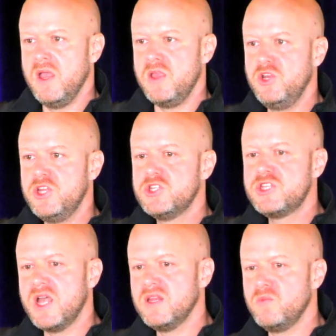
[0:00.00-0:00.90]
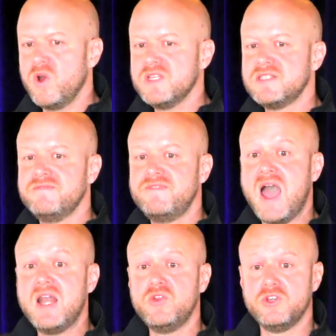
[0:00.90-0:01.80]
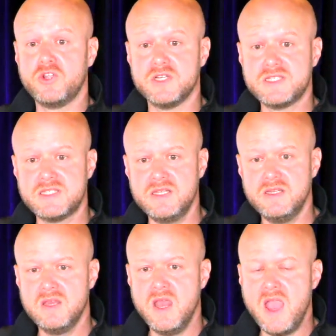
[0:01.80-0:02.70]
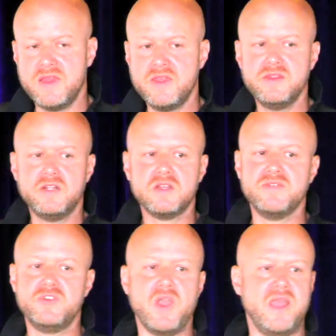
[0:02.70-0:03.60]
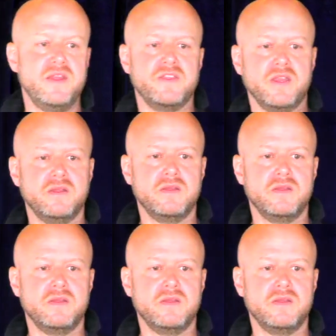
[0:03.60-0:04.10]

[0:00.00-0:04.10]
You need to tell them what is the value they're going to see, and then they'll give you anything,